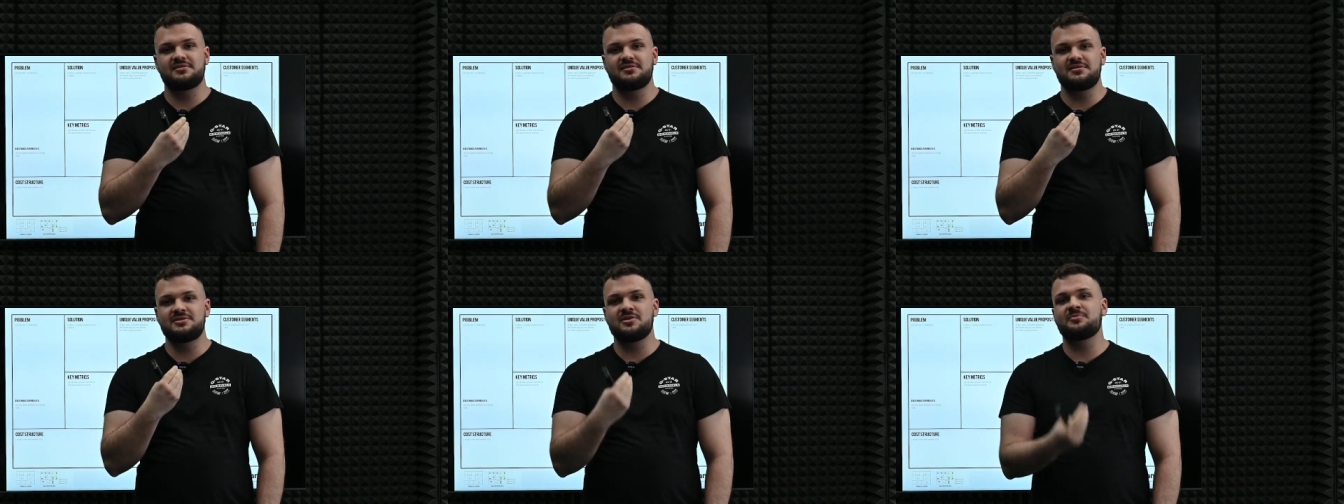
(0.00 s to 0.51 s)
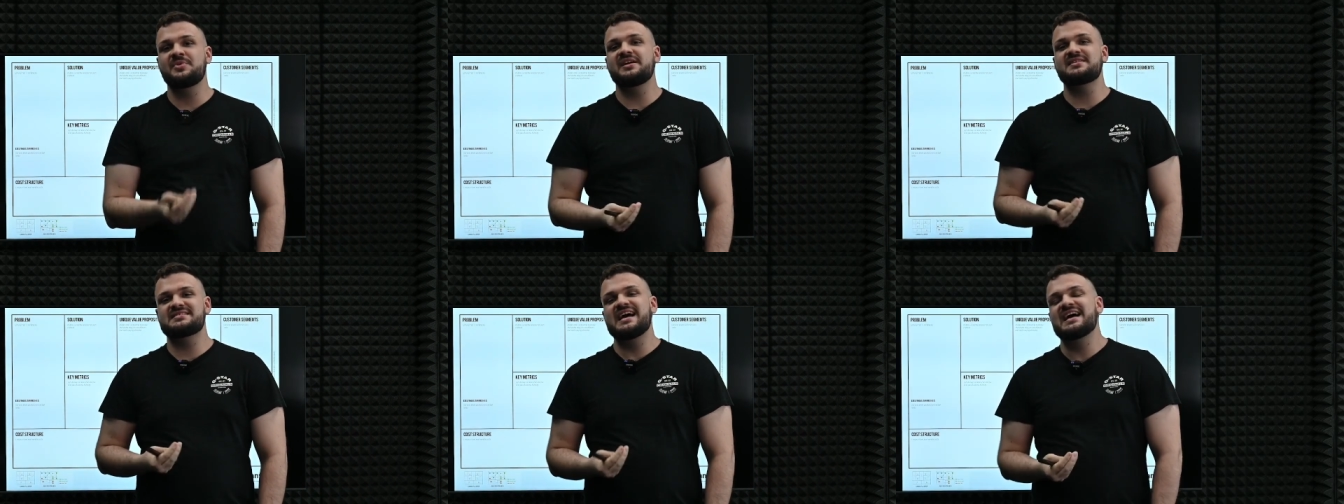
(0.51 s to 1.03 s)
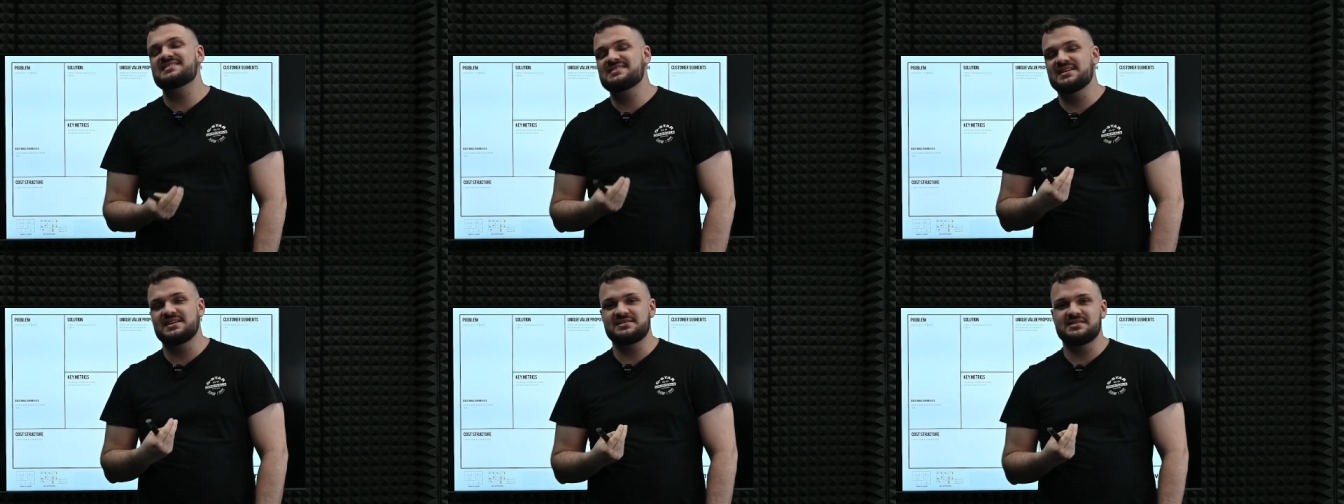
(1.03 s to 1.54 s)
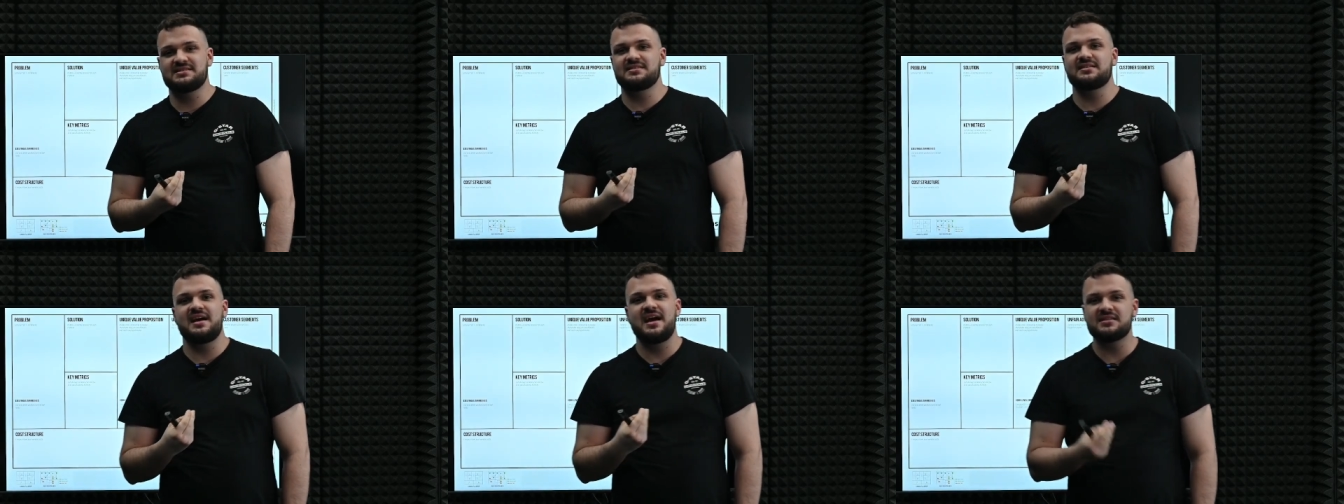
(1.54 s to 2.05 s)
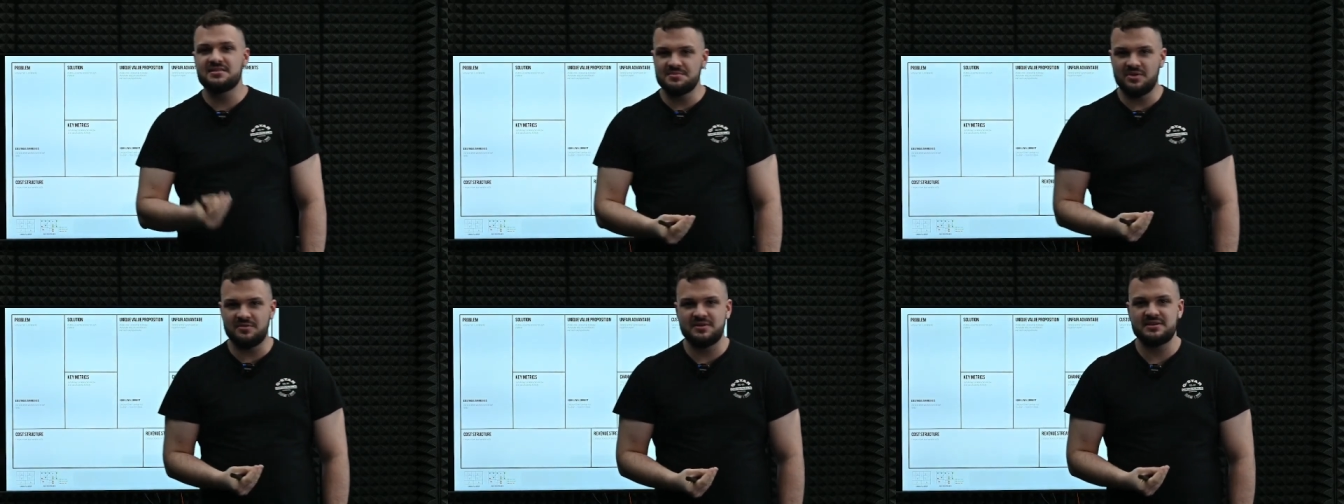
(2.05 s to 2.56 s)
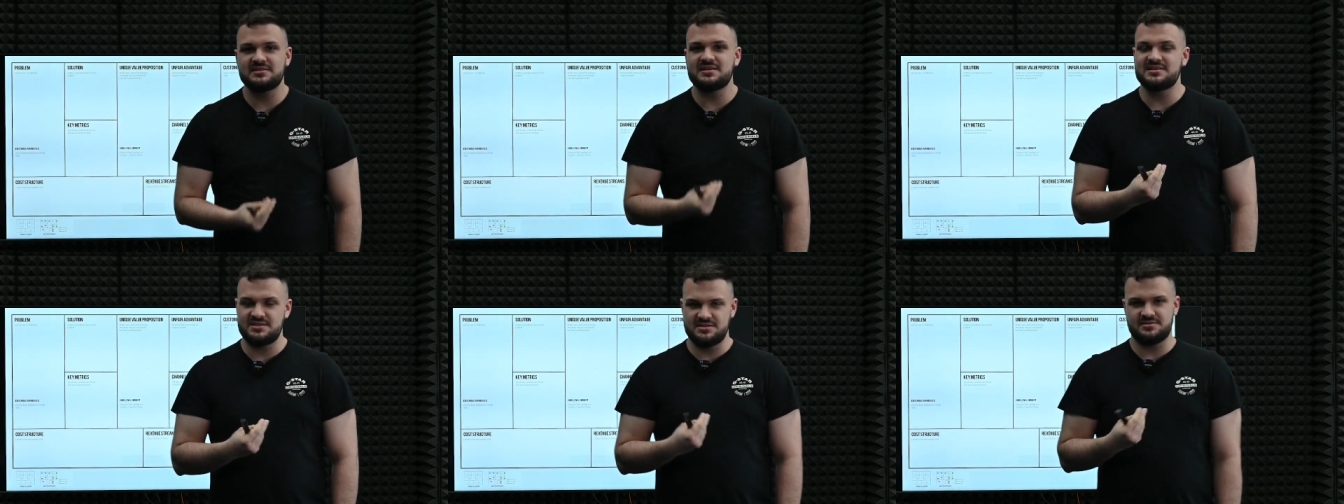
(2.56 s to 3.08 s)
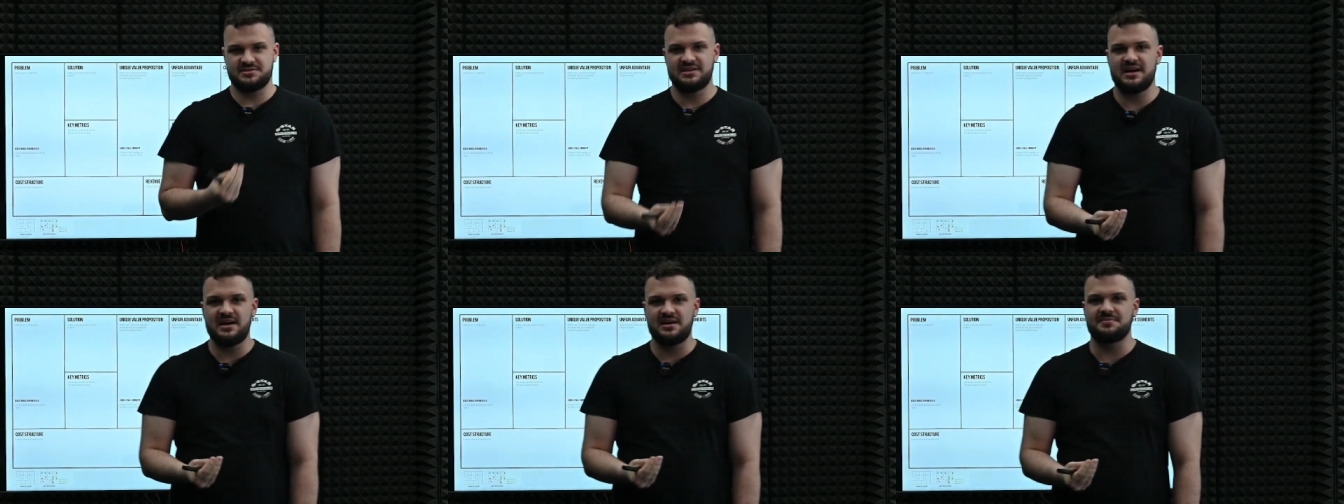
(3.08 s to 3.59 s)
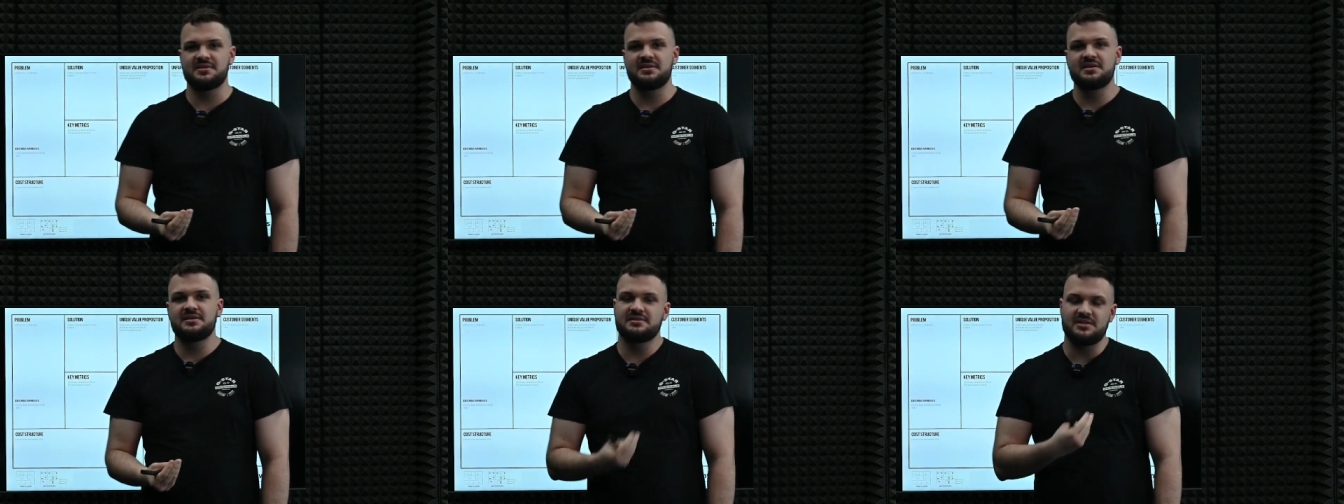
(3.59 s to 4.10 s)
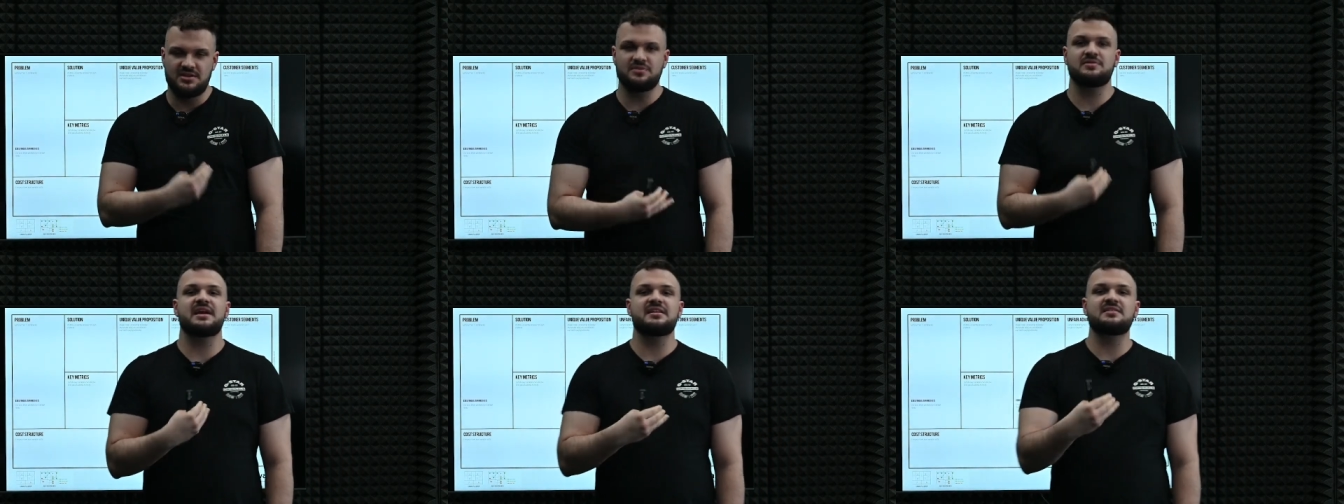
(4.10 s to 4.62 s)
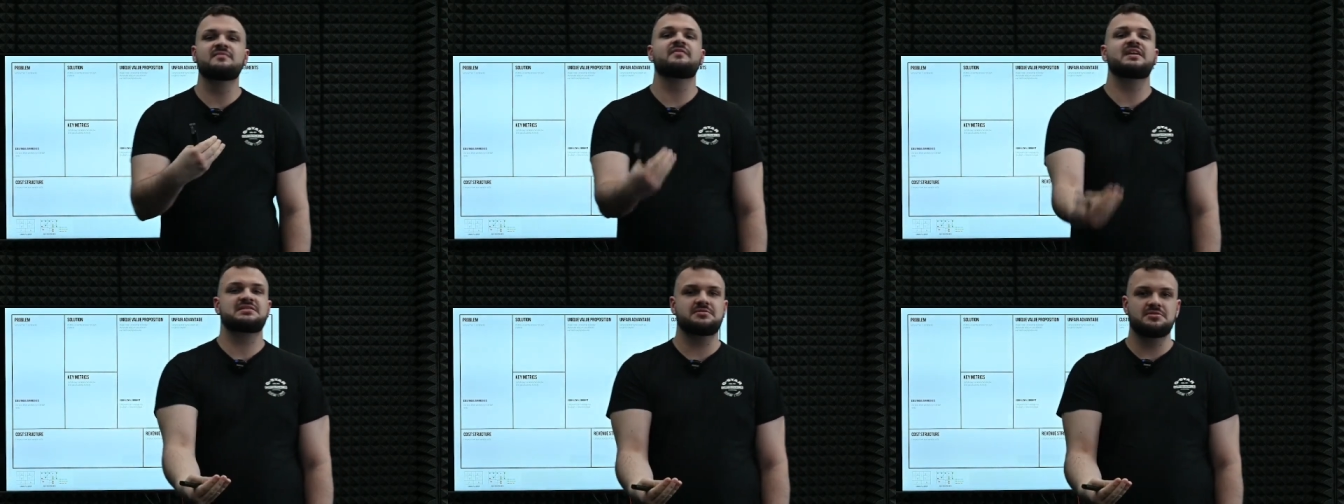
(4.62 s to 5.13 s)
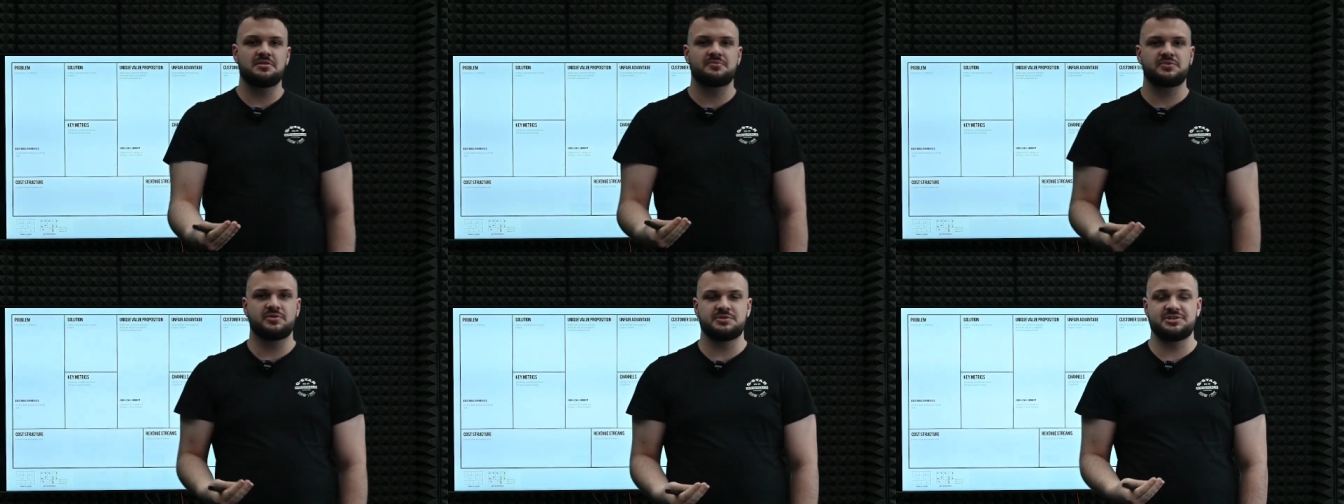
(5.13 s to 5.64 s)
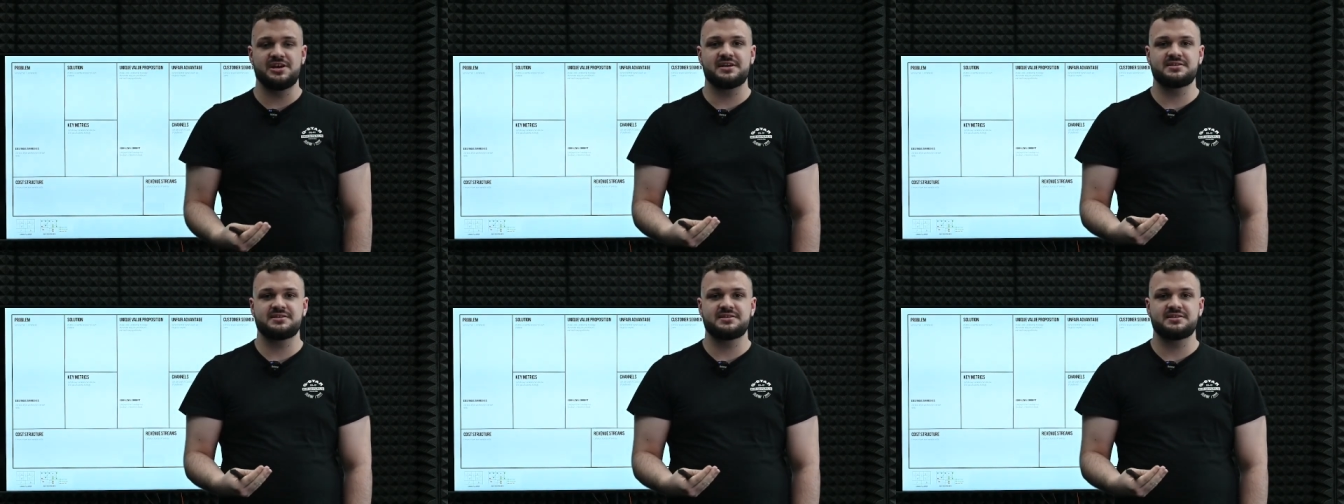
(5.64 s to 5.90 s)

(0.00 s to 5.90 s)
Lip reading: your biggest asset at the moment is your time that you can invest to your project.